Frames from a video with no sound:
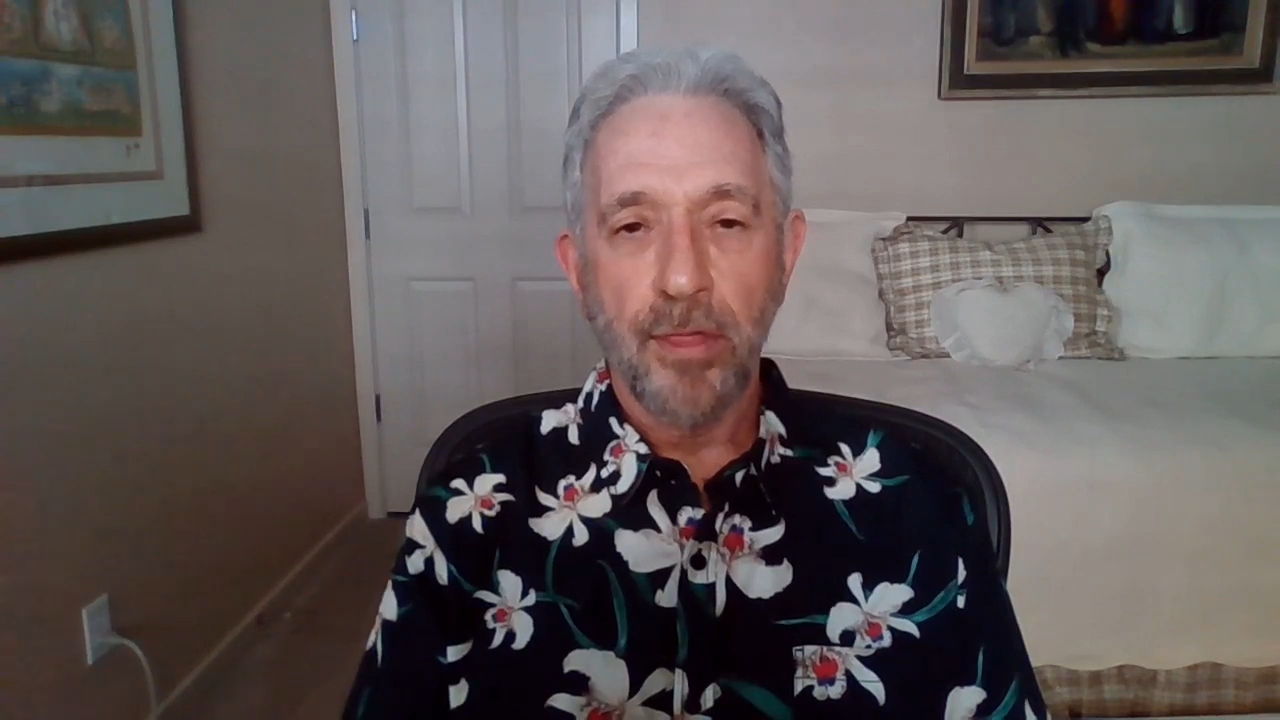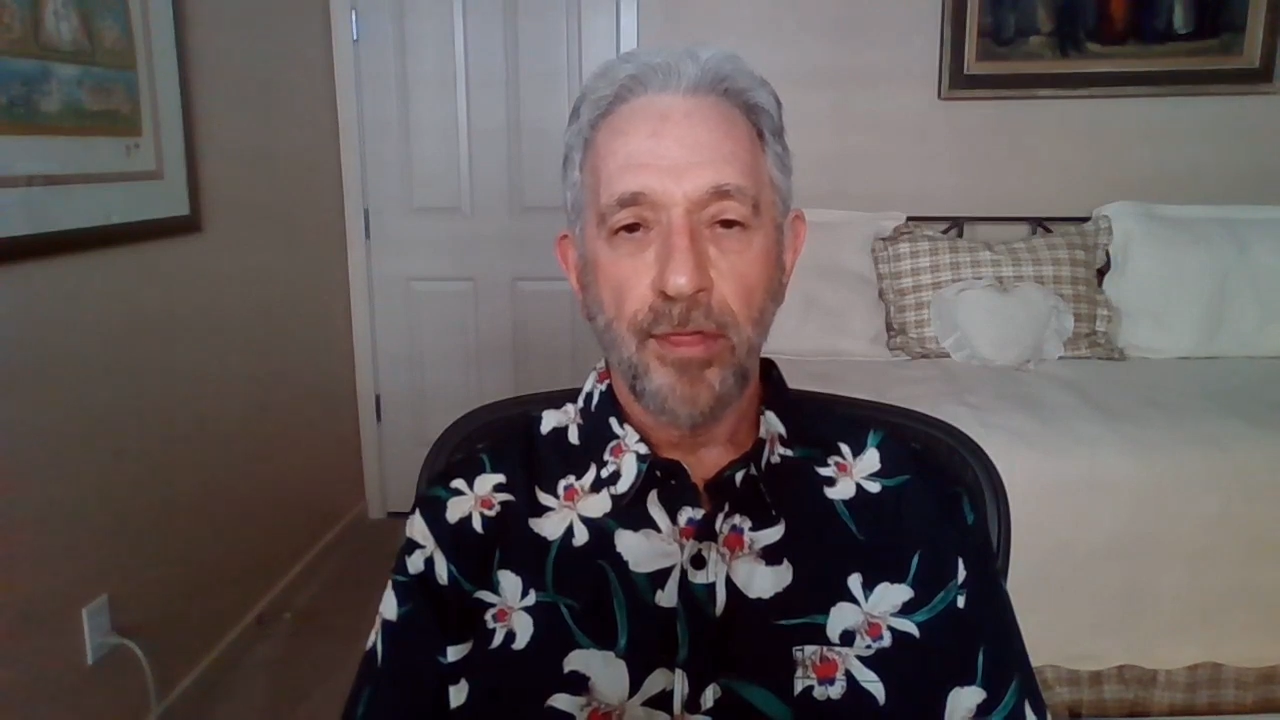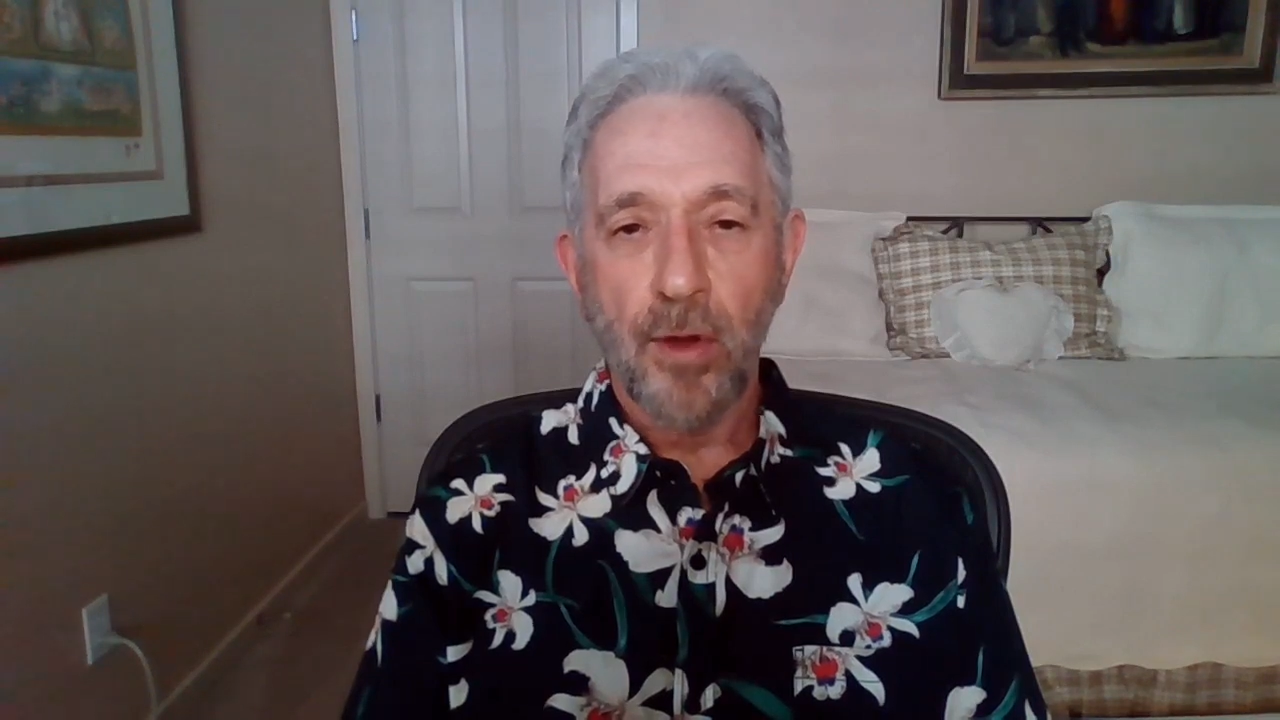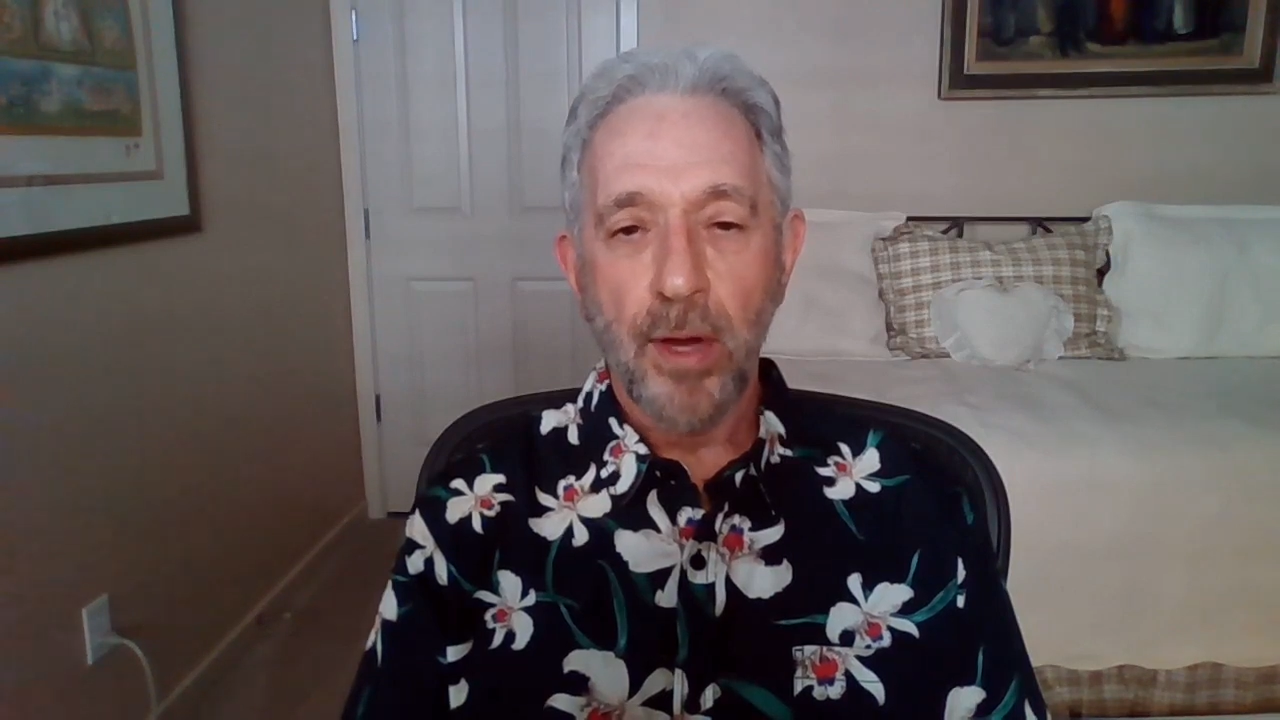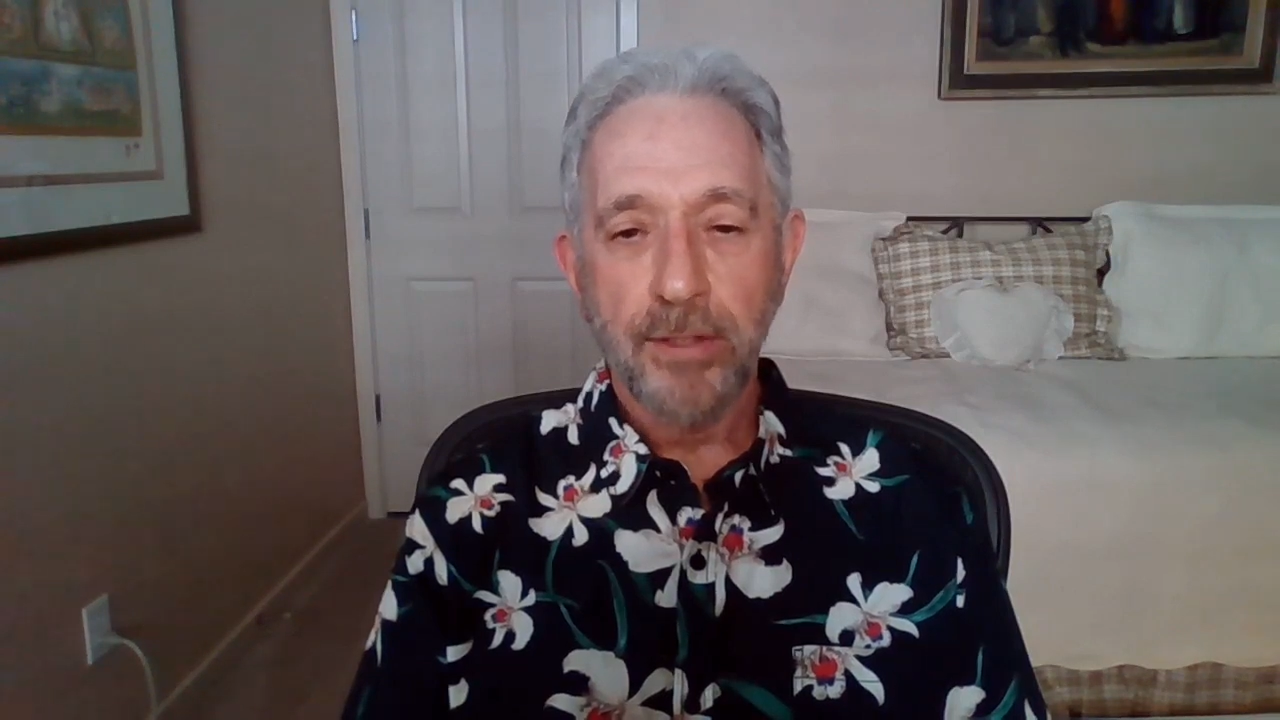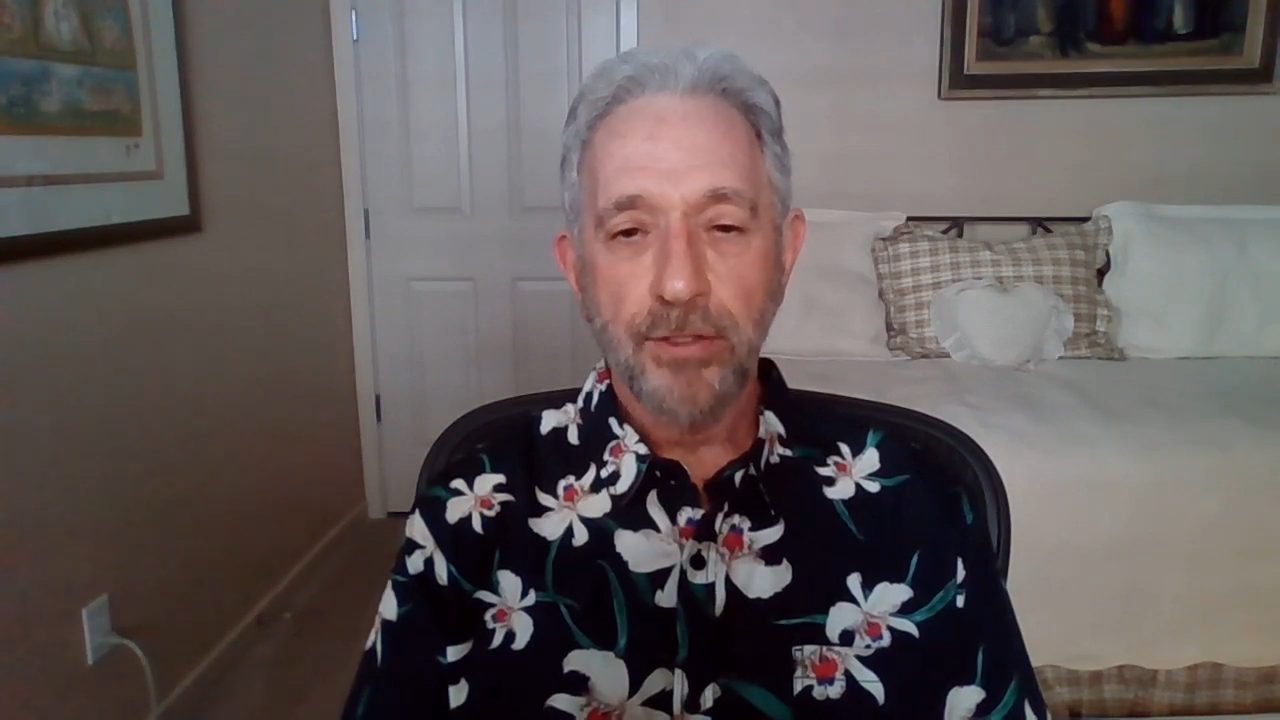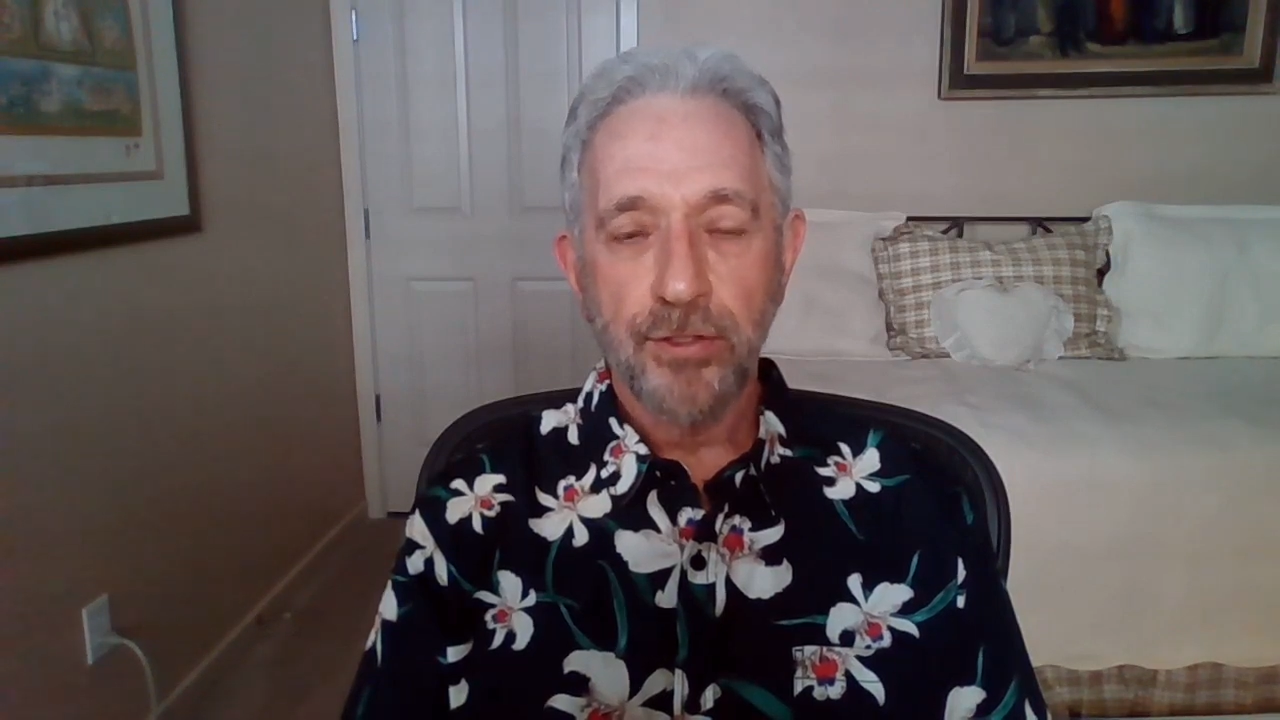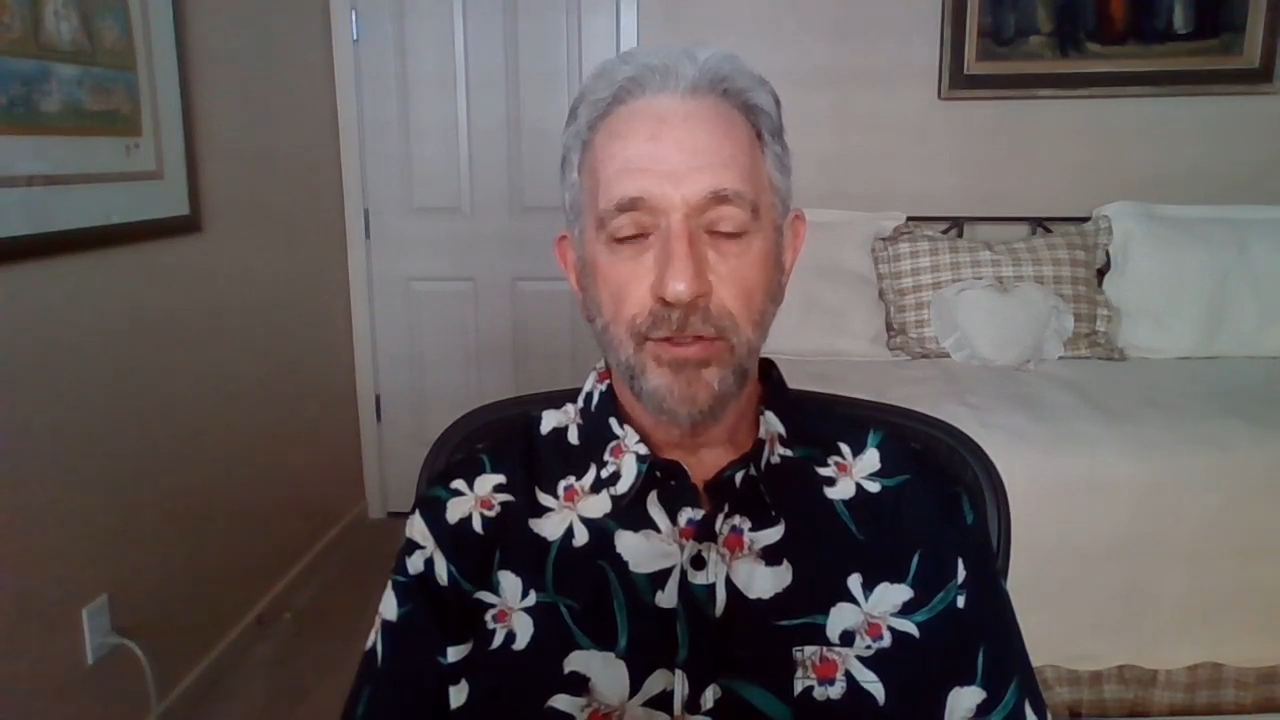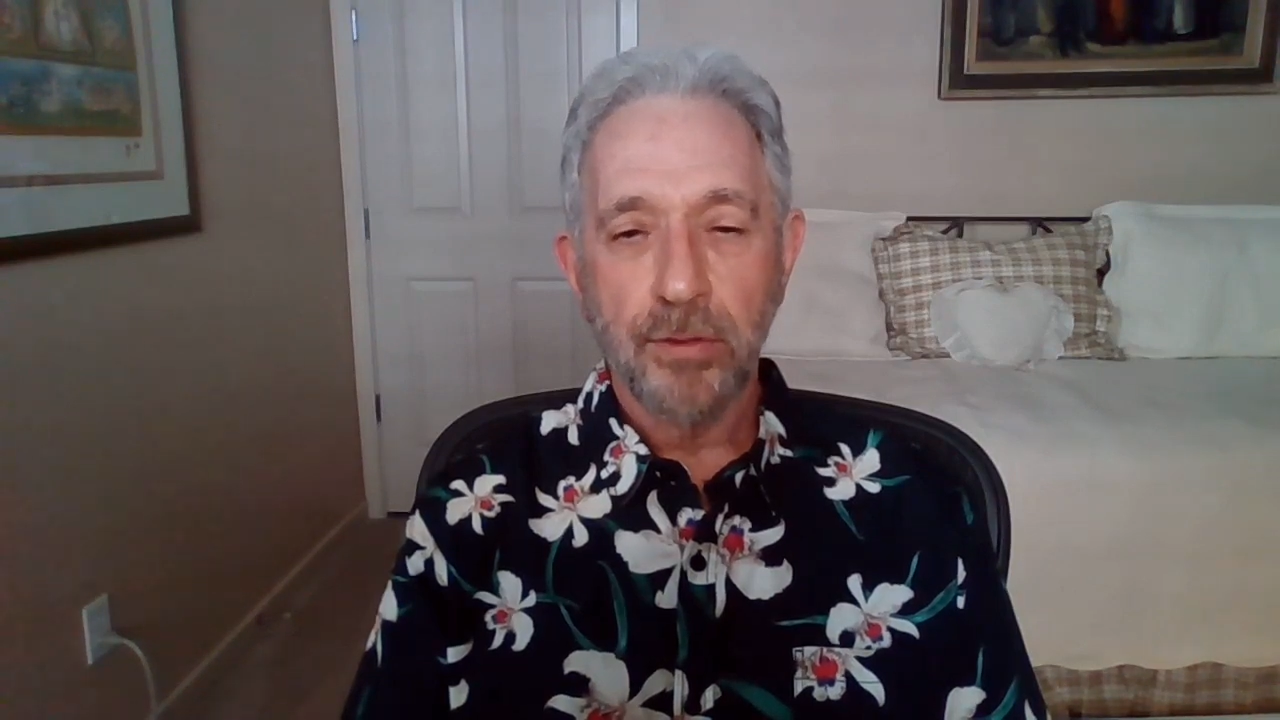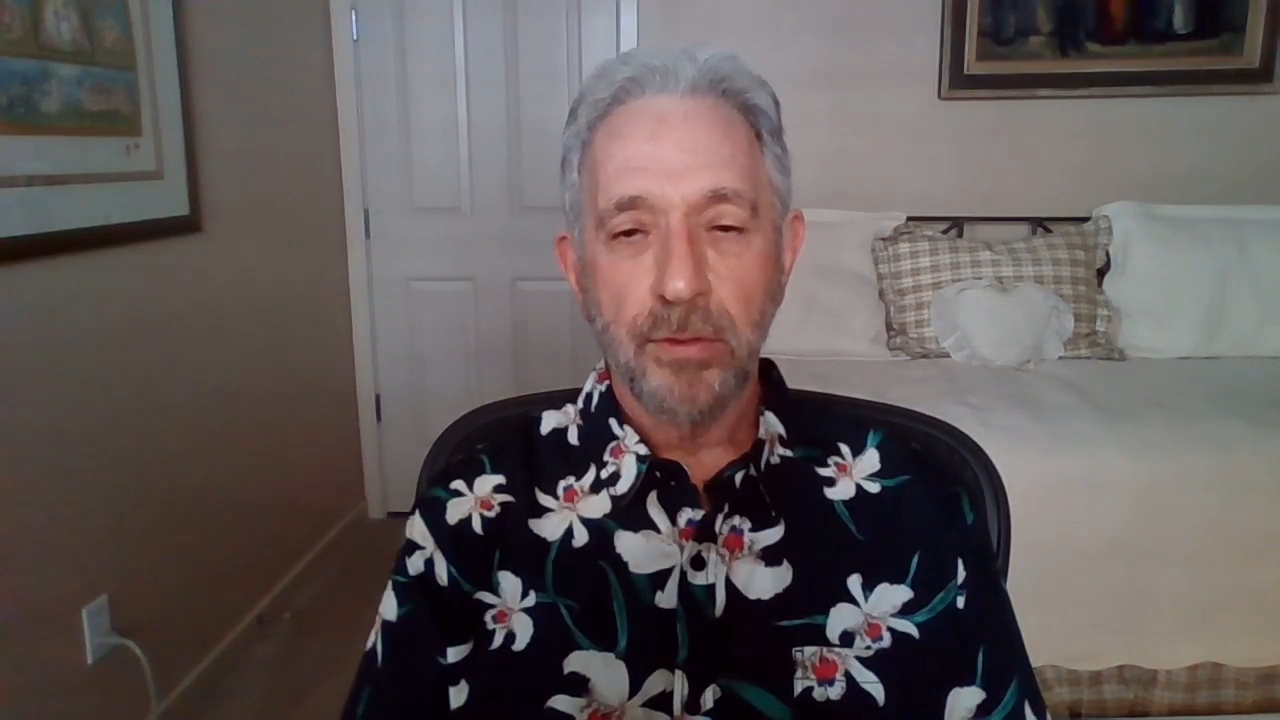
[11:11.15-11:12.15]

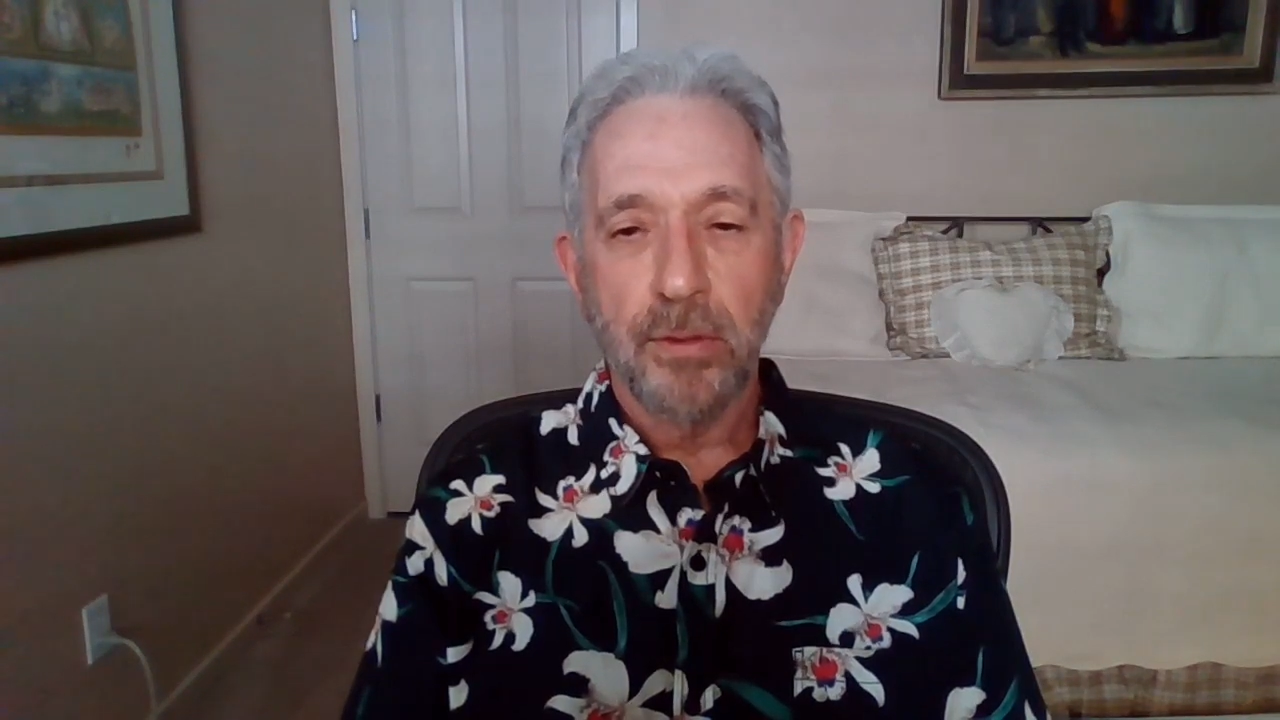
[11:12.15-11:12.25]
thoughts